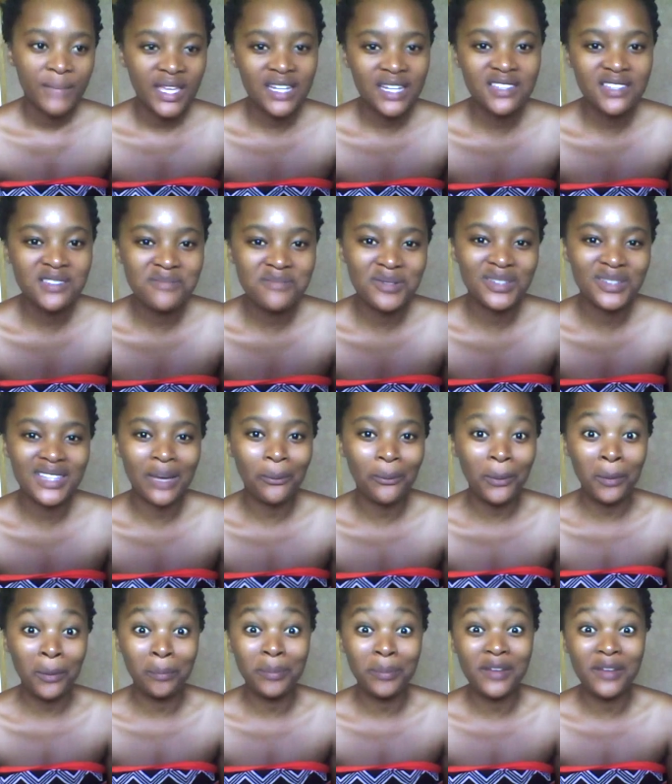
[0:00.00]
it is a book that
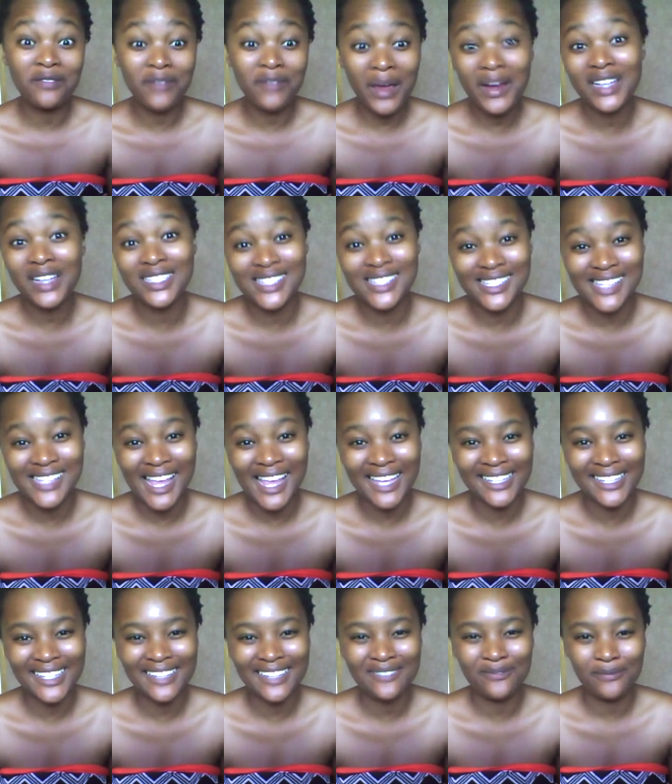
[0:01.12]
will be very
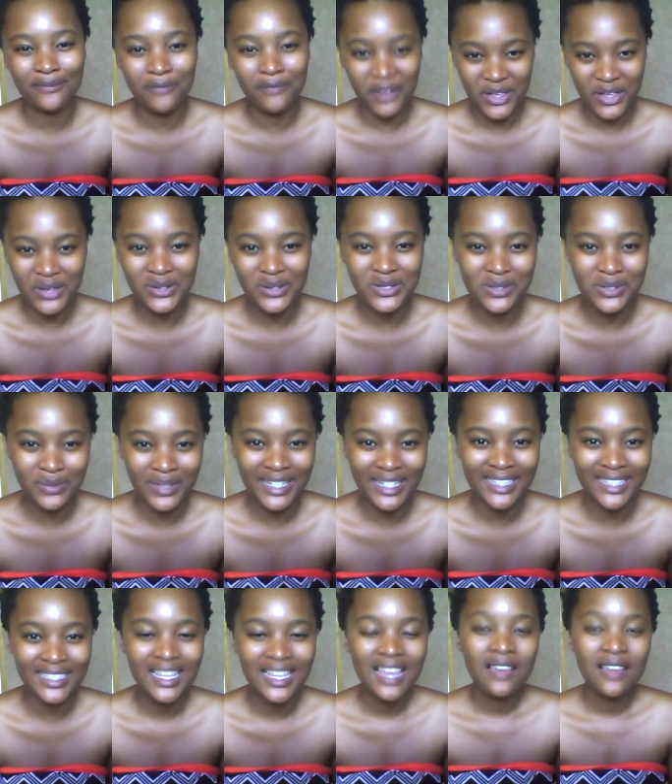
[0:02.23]
entertaining for you to
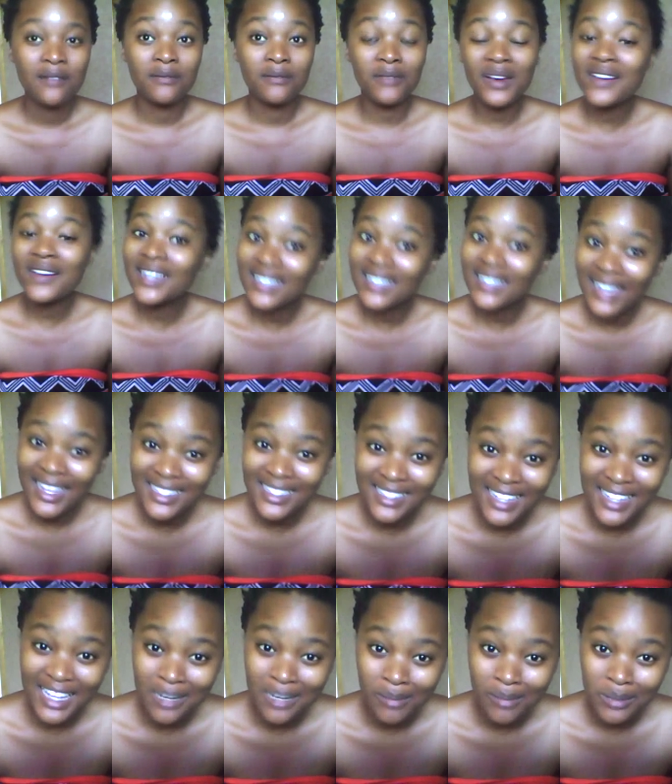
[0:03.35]
read very
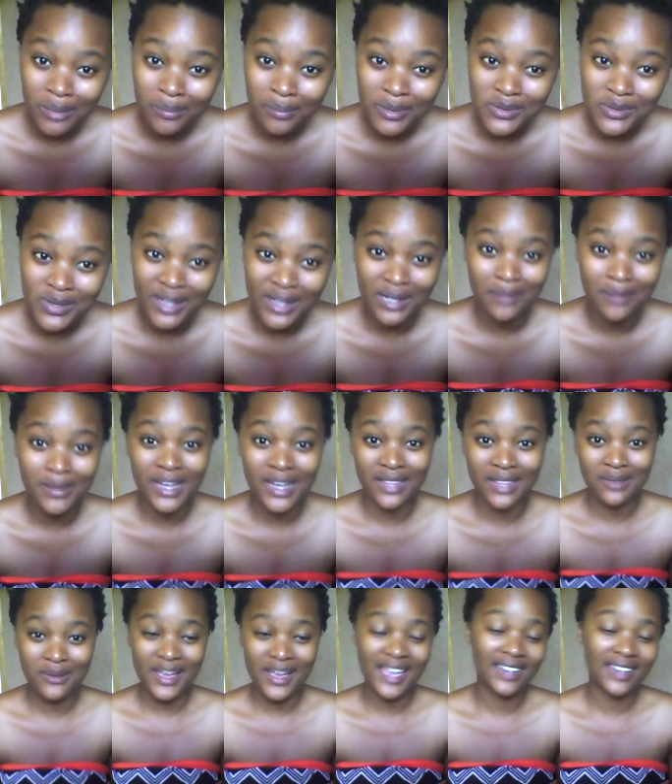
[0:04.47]
enlightening about Botswana by
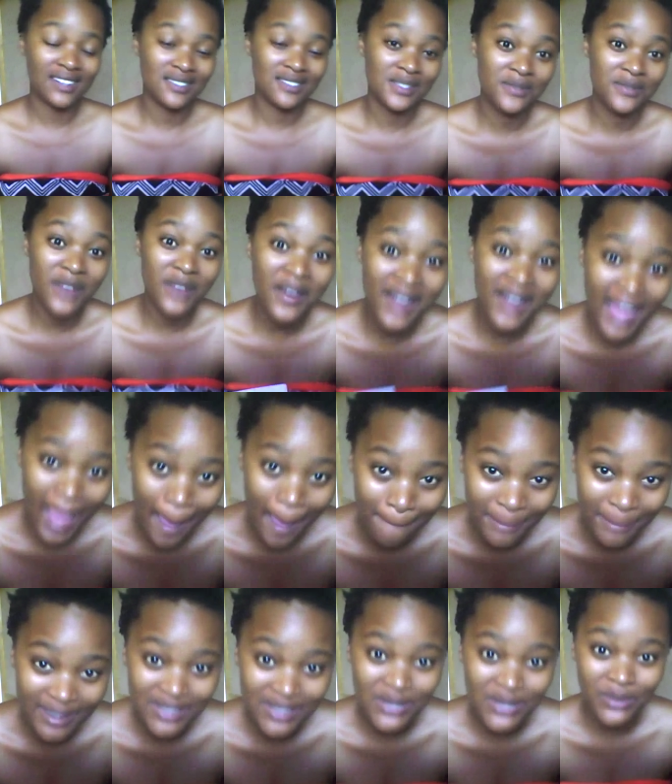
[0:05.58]
the way and I was very
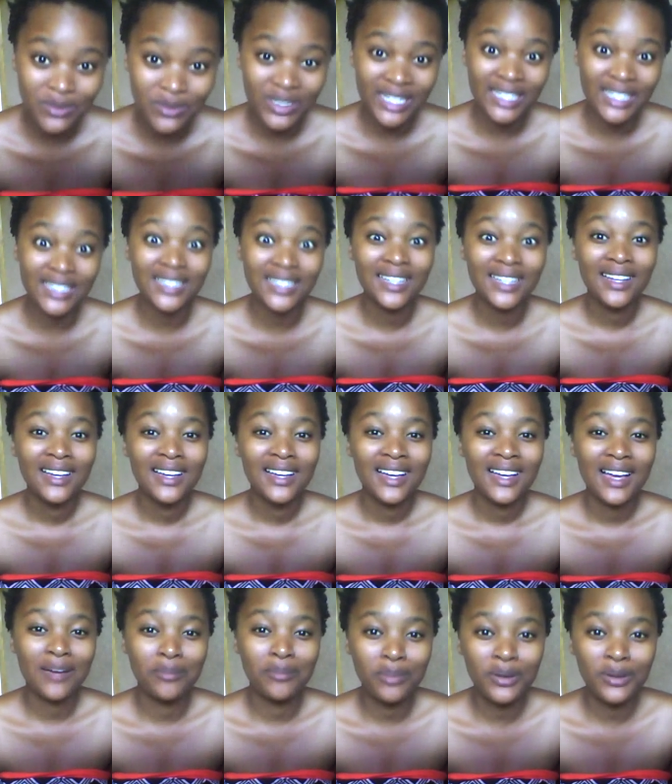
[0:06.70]
happy to read
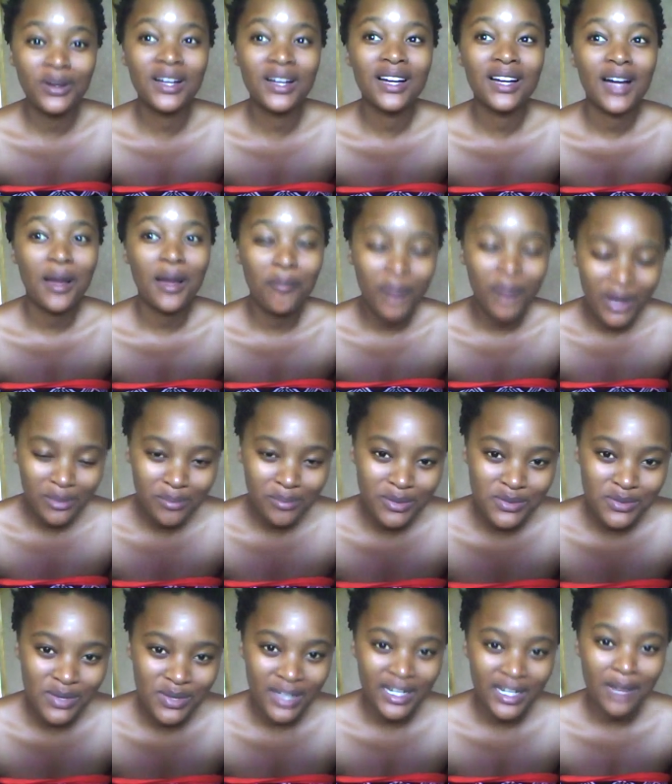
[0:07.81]
a book about
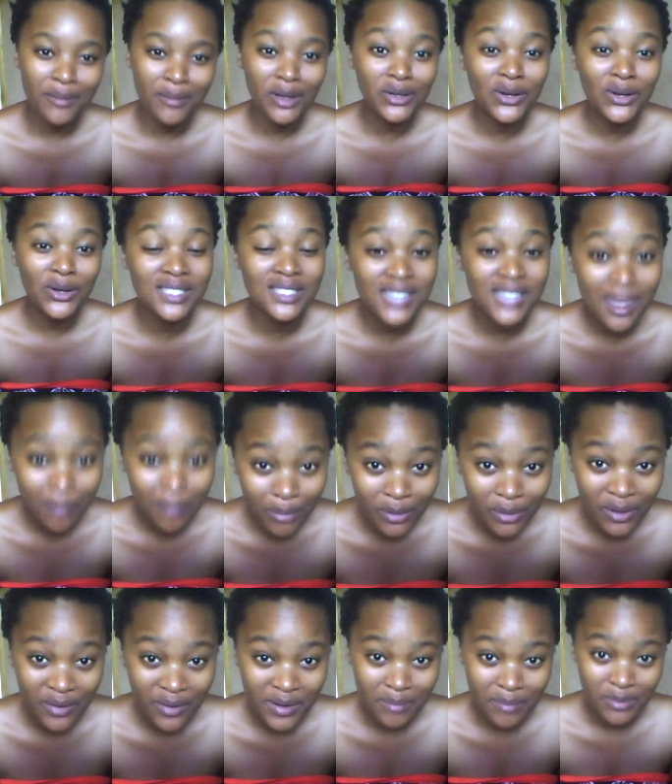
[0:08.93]
Botswana, about
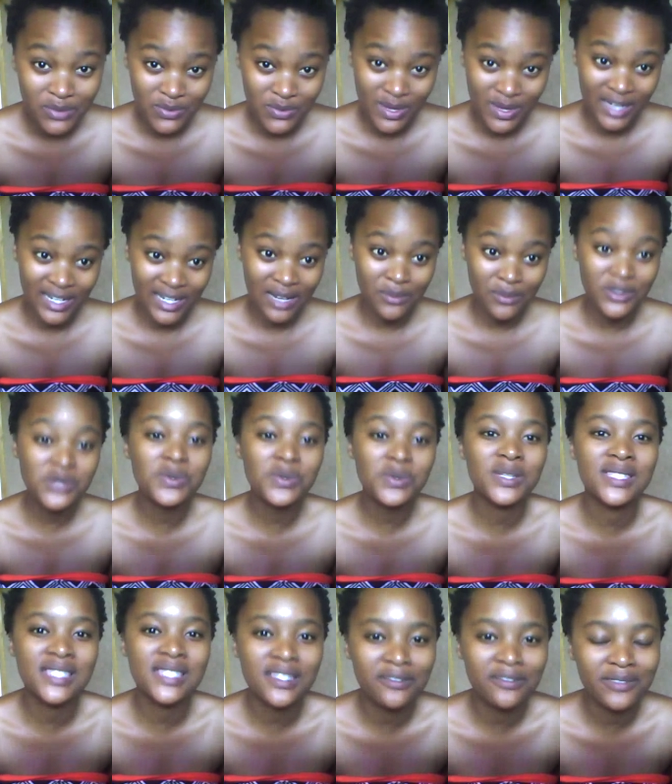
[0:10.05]
contemporary Botswana, which
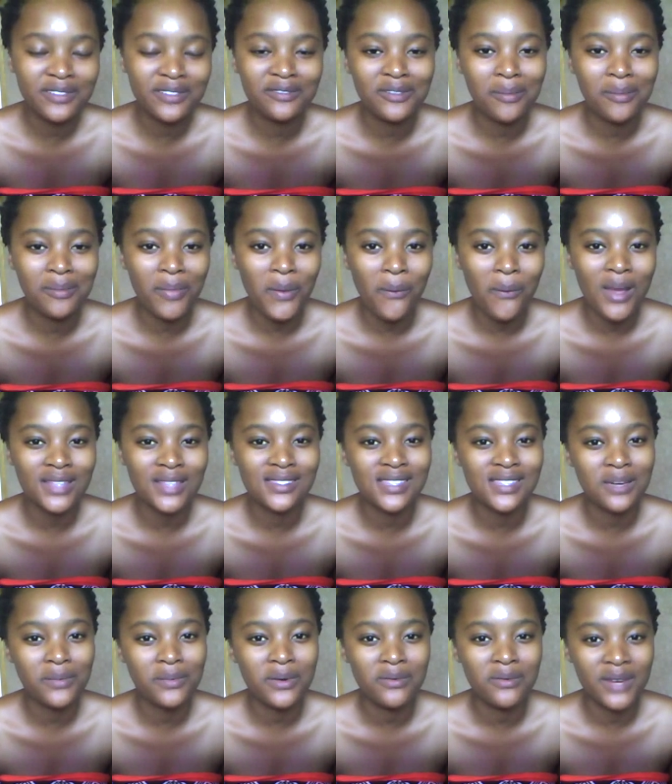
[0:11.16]
was different from the ones
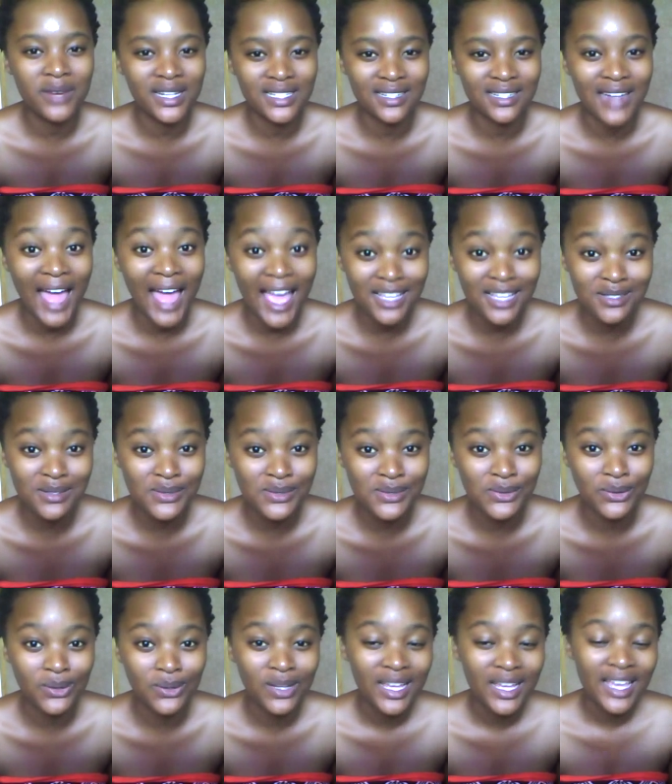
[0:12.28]
that we read in high
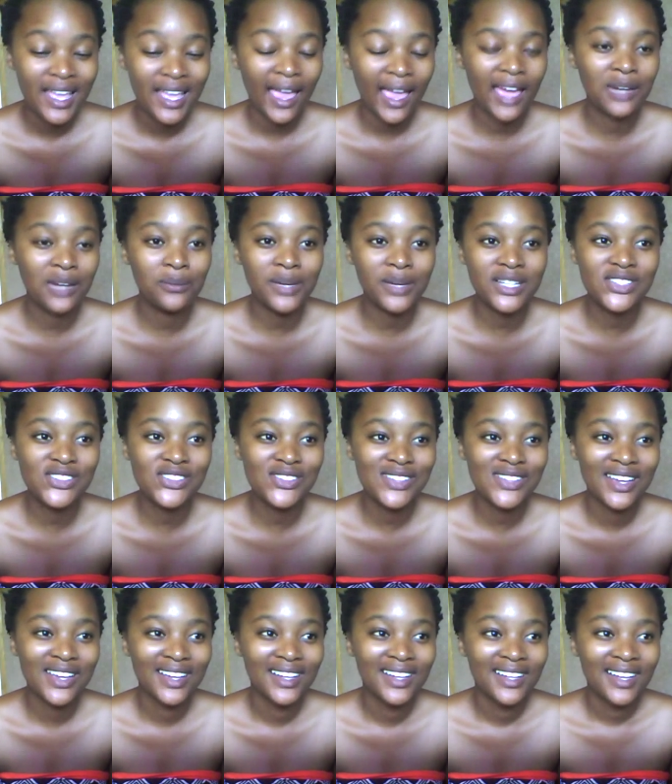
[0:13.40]
school in which